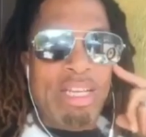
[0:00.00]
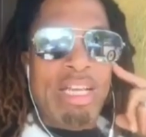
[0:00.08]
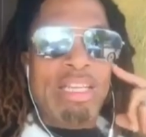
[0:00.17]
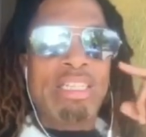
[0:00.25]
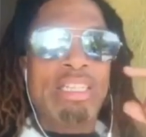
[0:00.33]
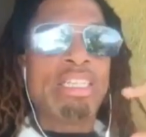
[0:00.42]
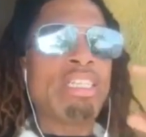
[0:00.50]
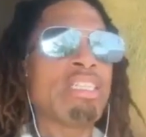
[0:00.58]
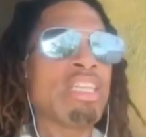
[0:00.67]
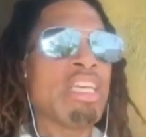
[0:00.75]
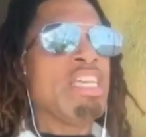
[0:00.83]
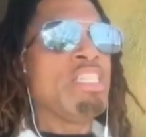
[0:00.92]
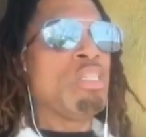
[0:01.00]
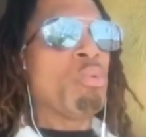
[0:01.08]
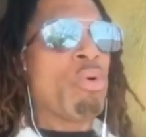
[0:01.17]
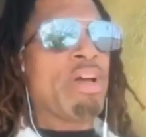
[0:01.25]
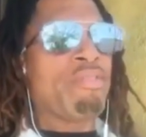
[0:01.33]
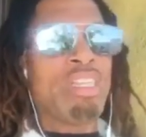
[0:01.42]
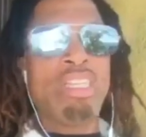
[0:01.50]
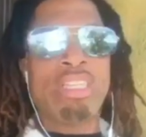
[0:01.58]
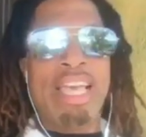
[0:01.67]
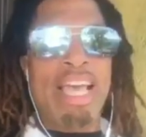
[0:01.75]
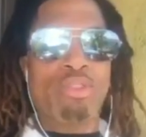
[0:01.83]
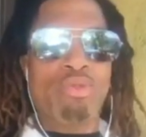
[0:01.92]
See, this is the easy way of these
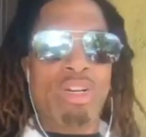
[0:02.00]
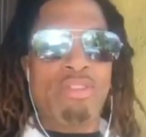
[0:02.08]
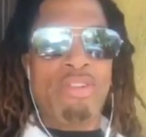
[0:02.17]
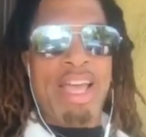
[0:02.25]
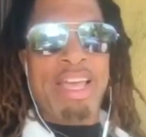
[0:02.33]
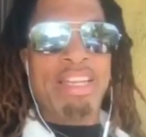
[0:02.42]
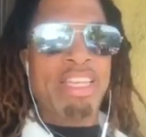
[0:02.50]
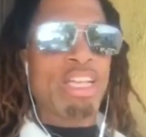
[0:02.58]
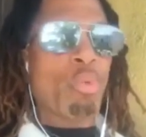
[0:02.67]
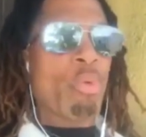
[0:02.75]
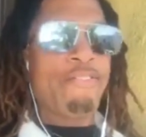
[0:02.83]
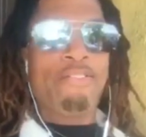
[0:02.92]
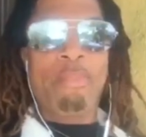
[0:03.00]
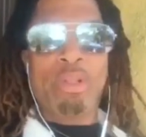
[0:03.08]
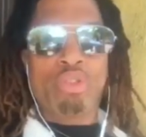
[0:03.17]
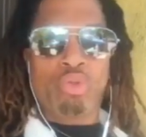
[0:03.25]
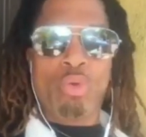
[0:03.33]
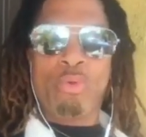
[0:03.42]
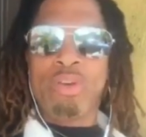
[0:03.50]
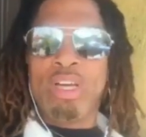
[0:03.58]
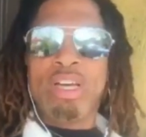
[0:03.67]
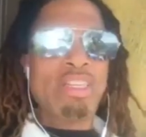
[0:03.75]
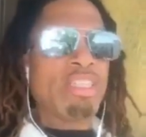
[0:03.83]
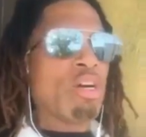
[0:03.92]
cats running around here to get away from the truth.
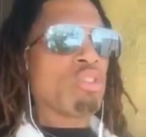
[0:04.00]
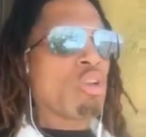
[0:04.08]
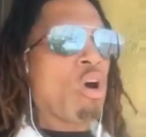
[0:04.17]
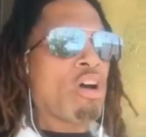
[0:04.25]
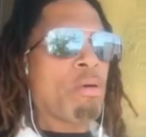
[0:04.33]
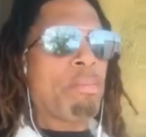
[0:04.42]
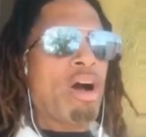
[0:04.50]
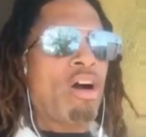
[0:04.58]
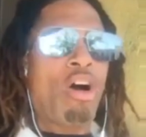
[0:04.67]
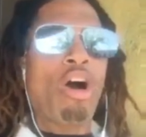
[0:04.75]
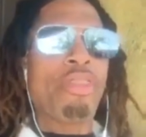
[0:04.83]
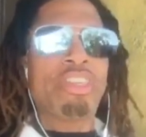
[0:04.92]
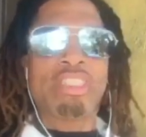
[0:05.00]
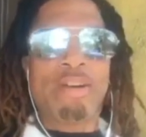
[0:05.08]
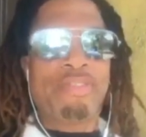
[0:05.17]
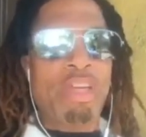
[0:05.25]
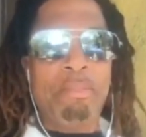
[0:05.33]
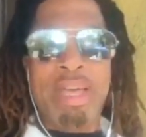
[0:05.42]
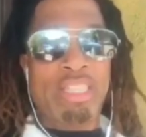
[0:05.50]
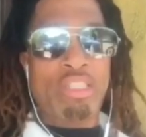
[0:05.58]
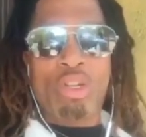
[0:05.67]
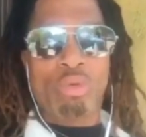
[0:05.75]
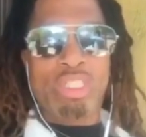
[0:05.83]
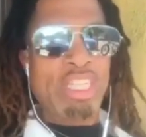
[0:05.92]
They'll talk about other stuff that makes
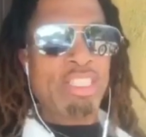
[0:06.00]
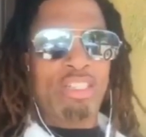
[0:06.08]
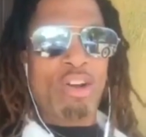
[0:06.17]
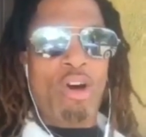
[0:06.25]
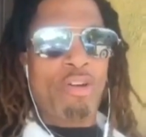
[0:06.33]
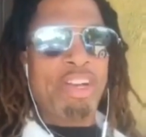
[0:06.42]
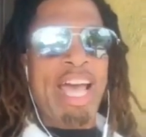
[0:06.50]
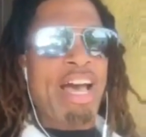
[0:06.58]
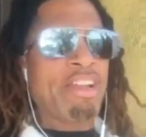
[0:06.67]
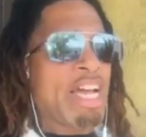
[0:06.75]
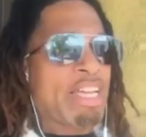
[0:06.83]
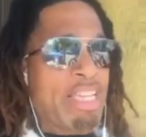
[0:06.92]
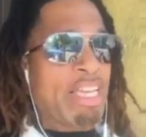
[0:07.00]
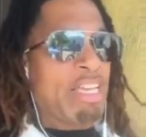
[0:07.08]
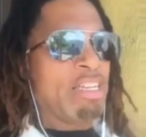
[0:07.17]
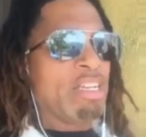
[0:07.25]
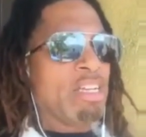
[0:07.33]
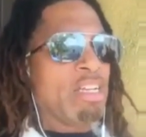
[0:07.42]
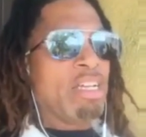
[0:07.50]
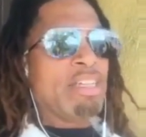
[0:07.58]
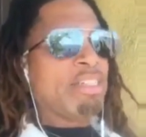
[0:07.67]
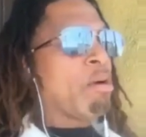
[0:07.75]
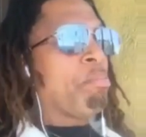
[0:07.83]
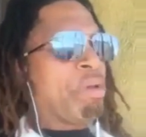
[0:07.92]
no sense at all. Now, again,
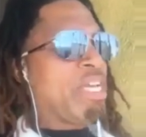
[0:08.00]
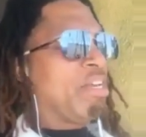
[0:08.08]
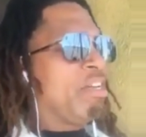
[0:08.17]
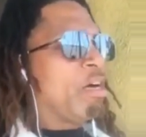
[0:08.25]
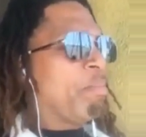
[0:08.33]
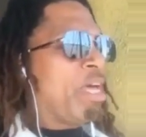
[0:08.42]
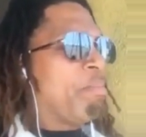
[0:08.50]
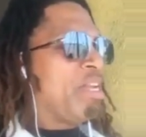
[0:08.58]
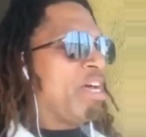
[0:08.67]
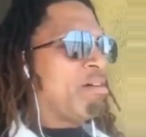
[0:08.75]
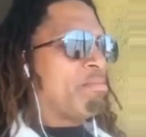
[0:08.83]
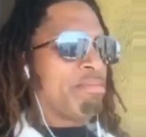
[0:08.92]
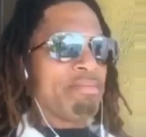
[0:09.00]
they're beating up Eminem.